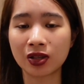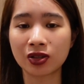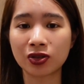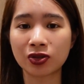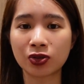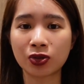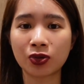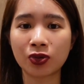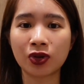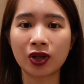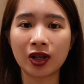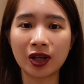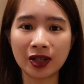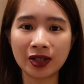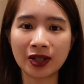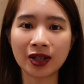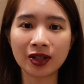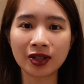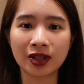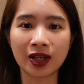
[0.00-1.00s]
So
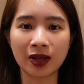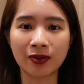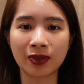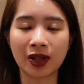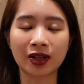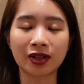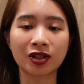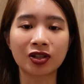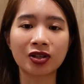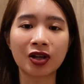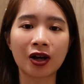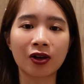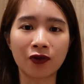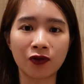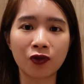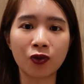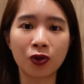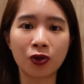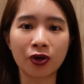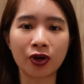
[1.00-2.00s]
in a game like the tug
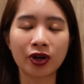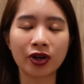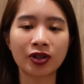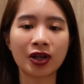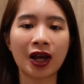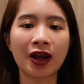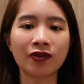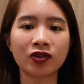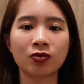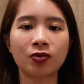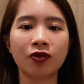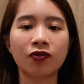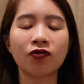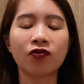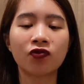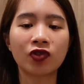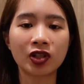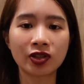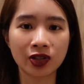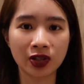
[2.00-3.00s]
of war, you have to be
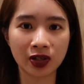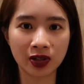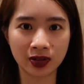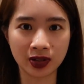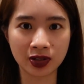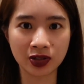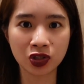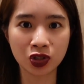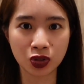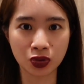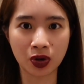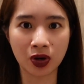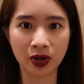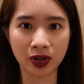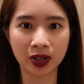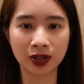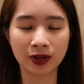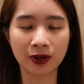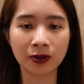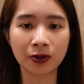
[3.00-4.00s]
physically
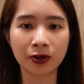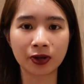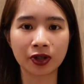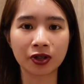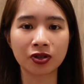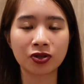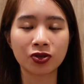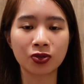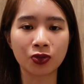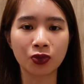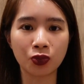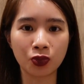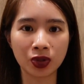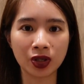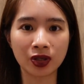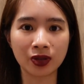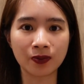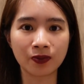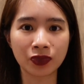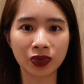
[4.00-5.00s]
strong in order to
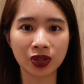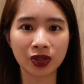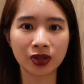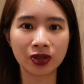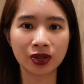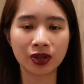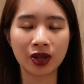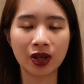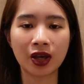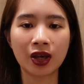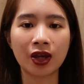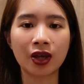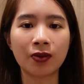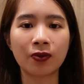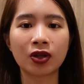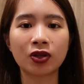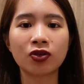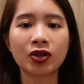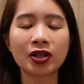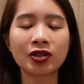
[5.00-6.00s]
win.
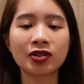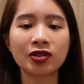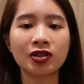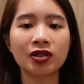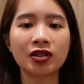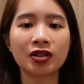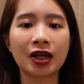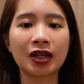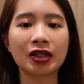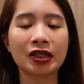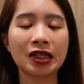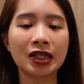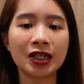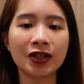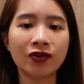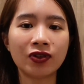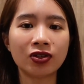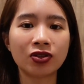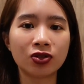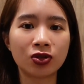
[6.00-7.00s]
But you can see that
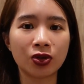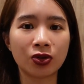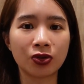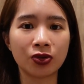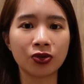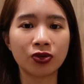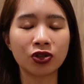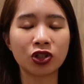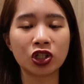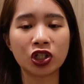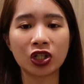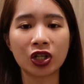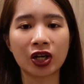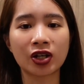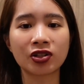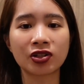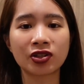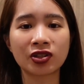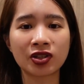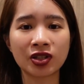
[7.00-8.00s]
even though
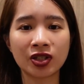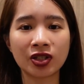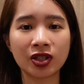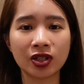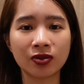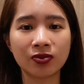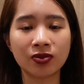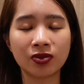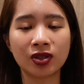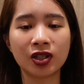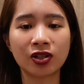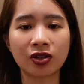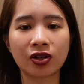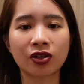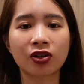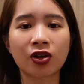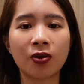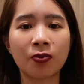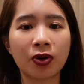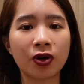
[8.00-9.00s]
Ji-han's team did
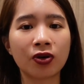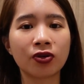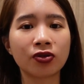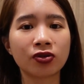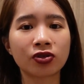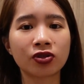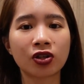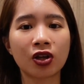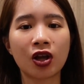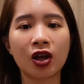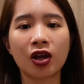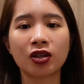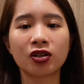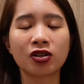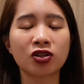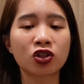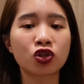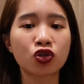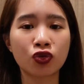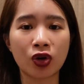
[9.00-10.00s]
not compose
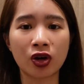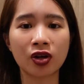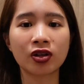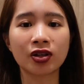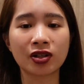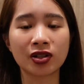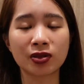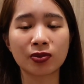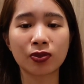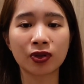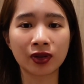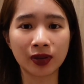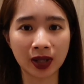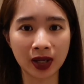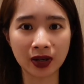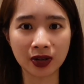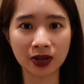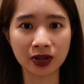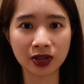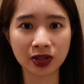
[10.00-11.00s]
the strongest
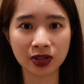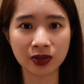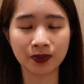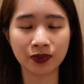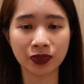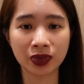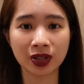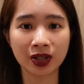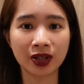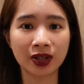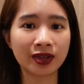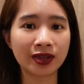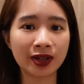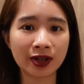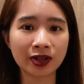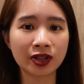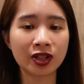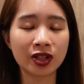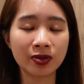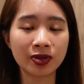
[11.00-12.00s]
players,
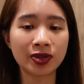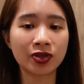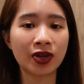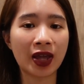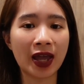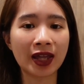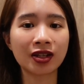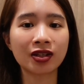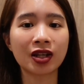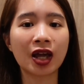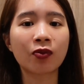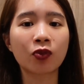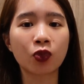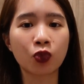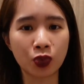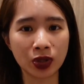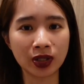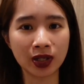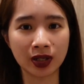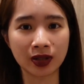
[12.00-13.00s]
their team still ended
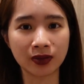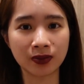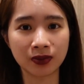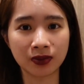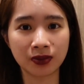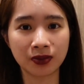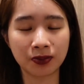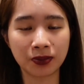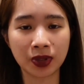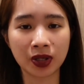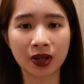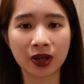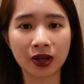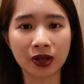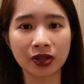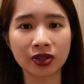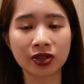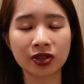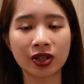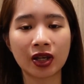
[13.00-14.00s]
up winning
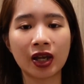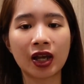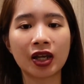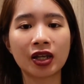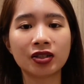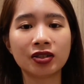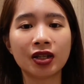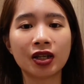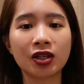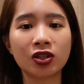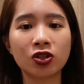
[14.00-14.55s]
because they